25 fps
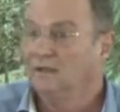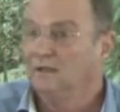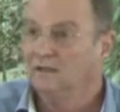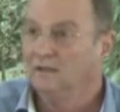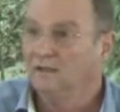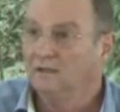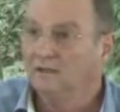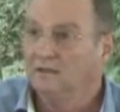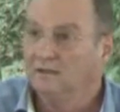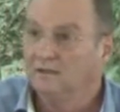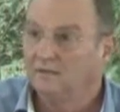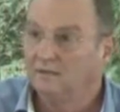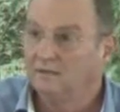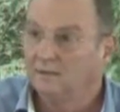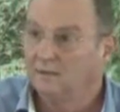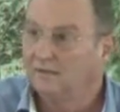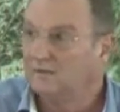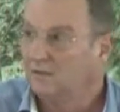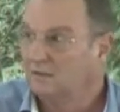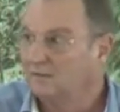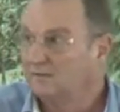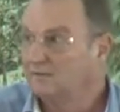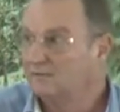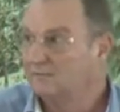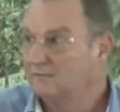Uh, they
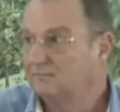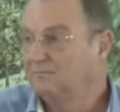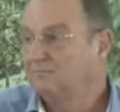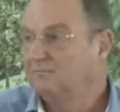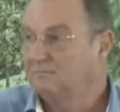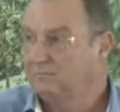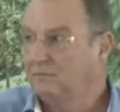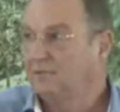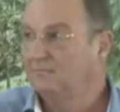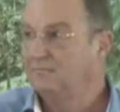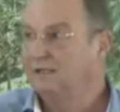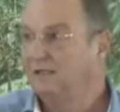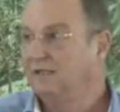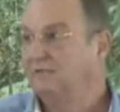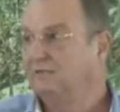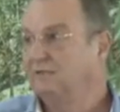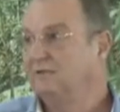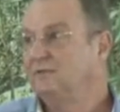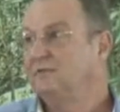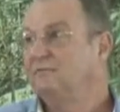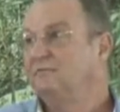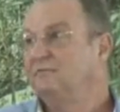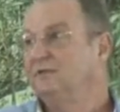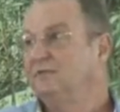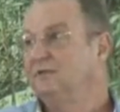just probably have
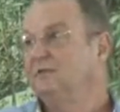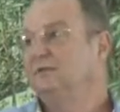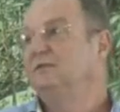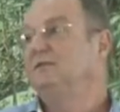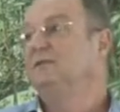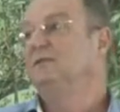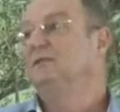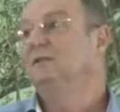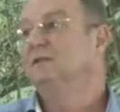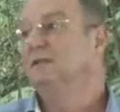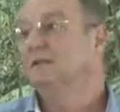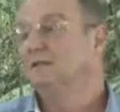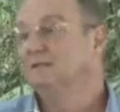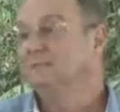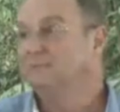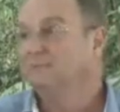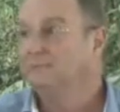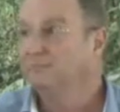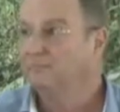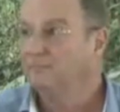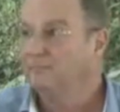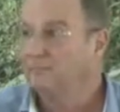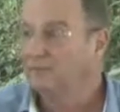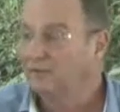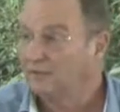different
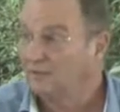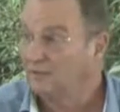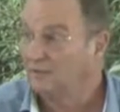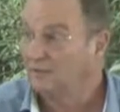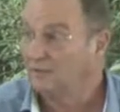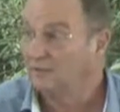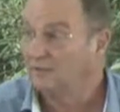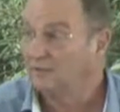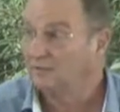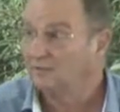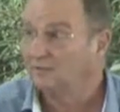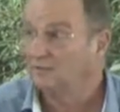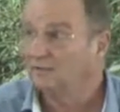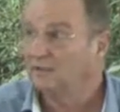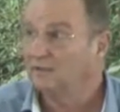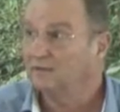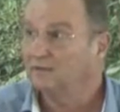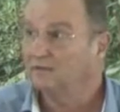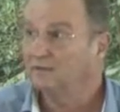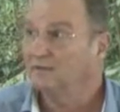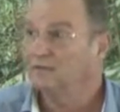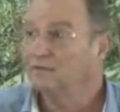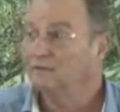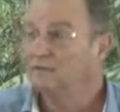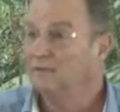um, priorities right
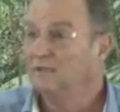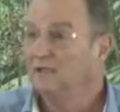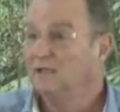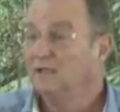now.